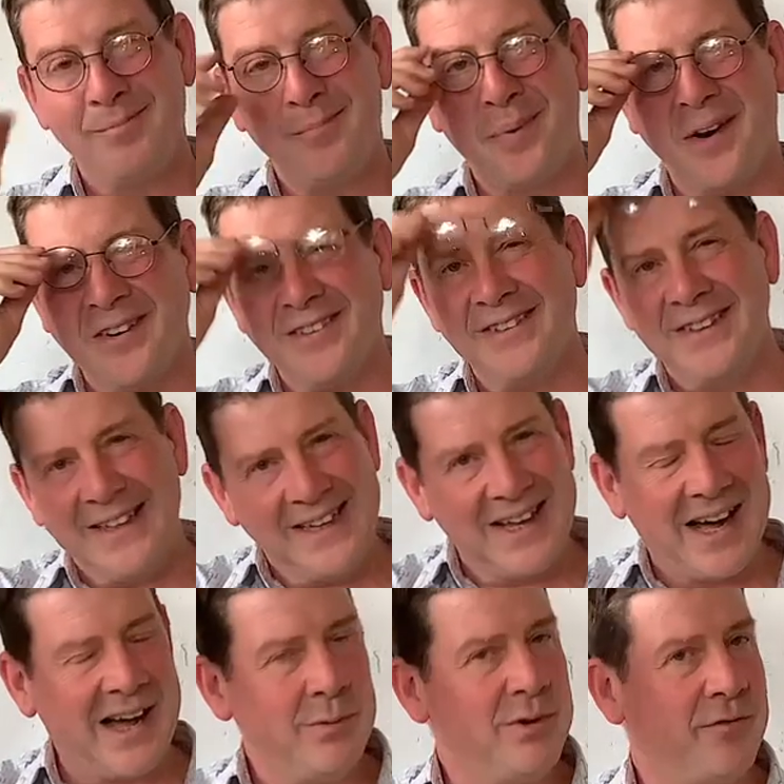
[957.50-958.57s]

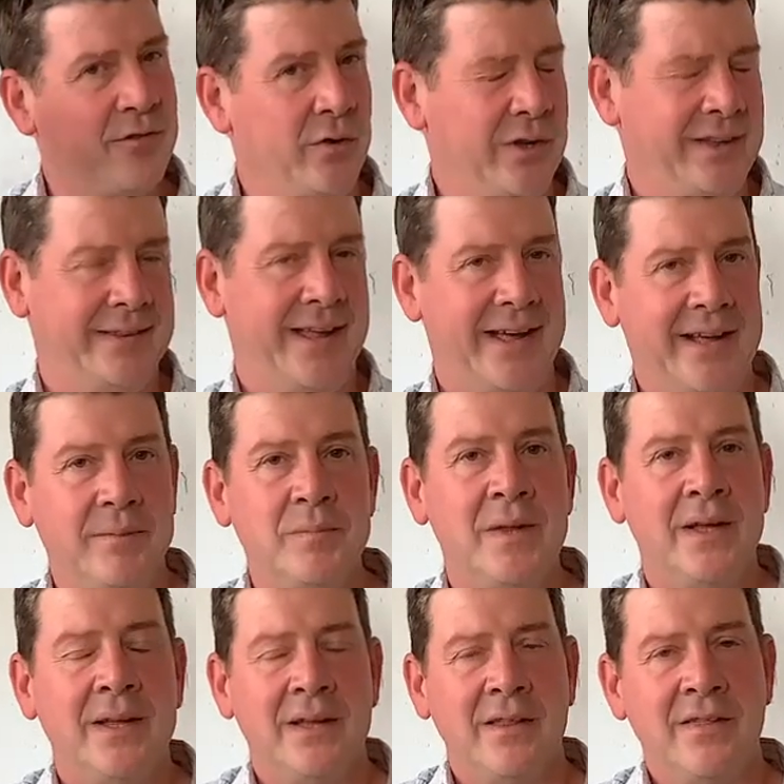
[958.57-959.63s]
Personally, I would avoid that.
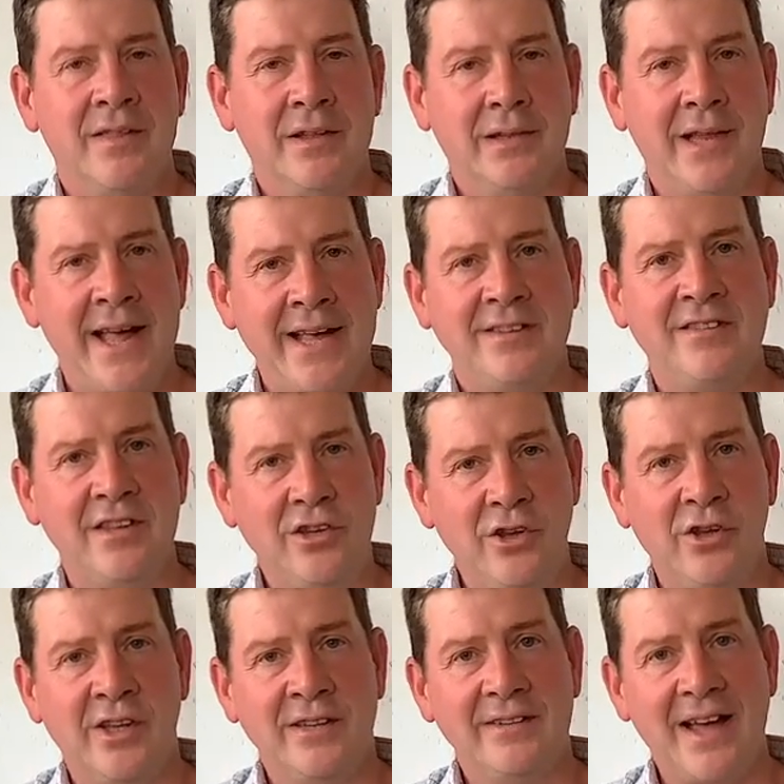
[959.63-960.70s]
The less that
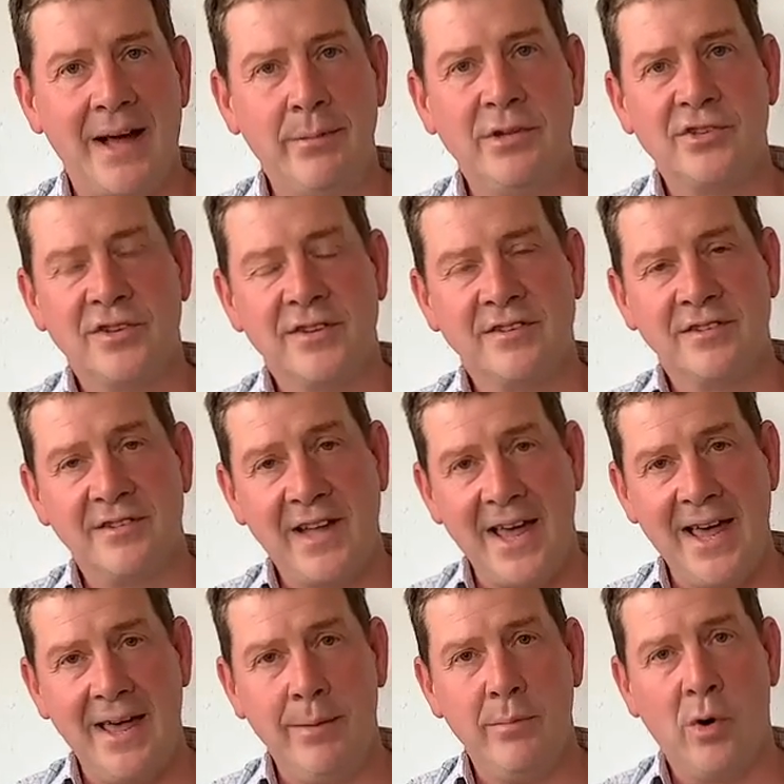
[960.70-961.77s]
you can damage the
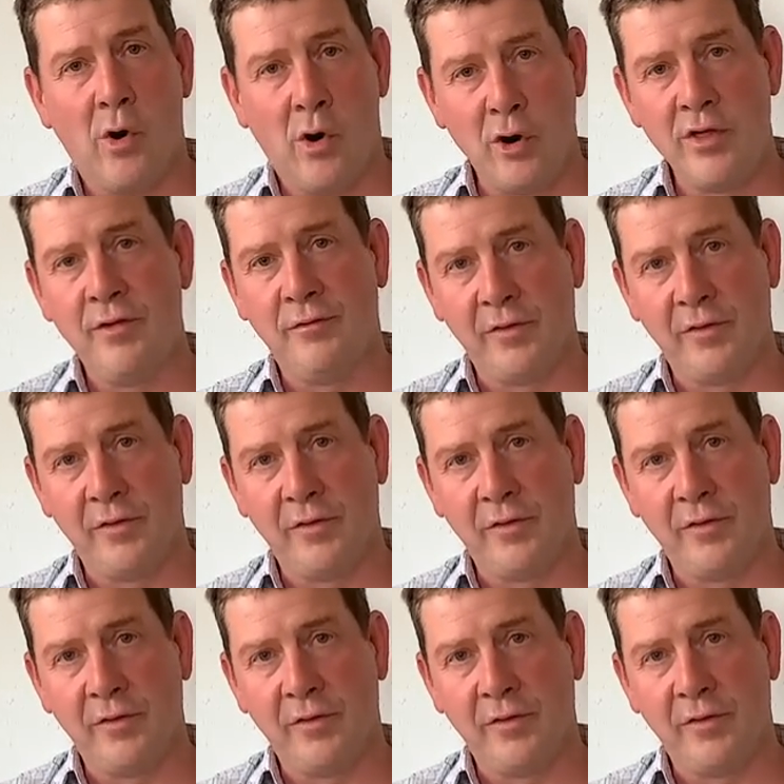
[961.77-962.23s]
stem or the